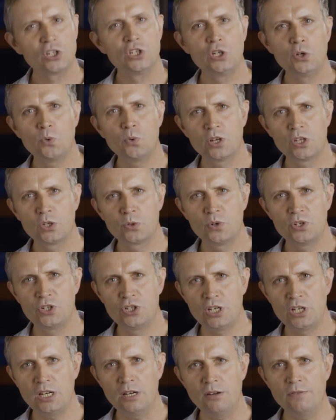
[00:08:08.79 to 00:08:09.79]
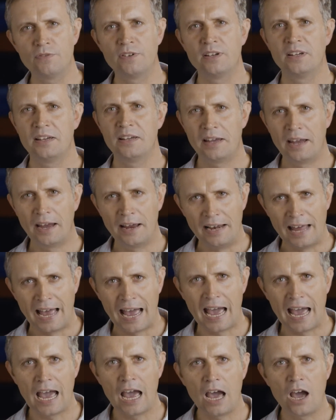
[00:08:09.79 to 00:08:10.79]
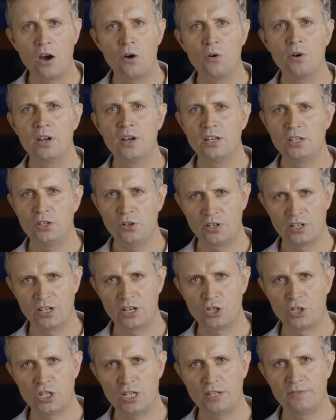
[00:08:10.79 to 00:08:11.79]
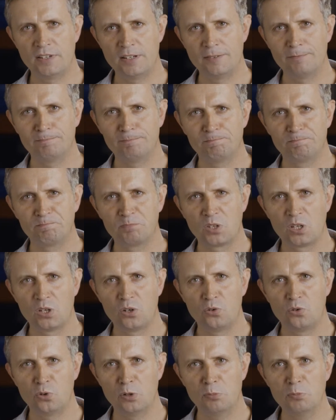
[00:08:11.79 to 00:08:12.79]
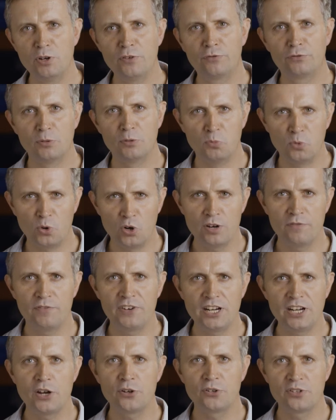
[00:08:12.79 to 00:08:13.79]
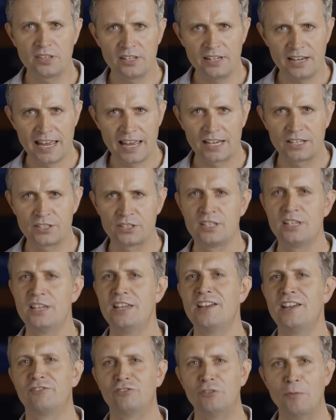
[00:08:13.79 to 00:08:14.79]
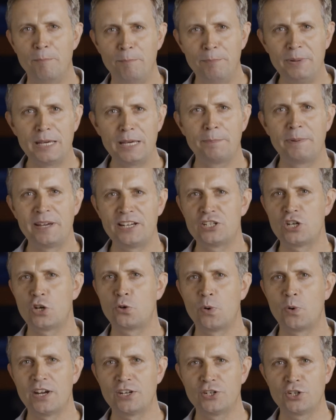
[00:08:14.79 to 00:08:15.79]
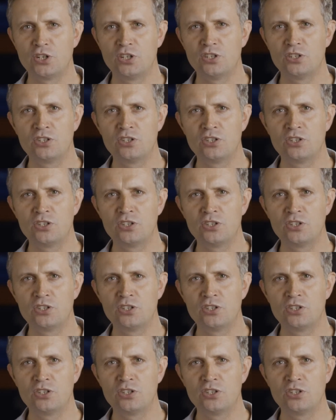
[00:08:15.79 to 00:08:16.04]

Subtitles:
you want to achieve and how you can achieve it. We'll move from one video to the next, from big picture questions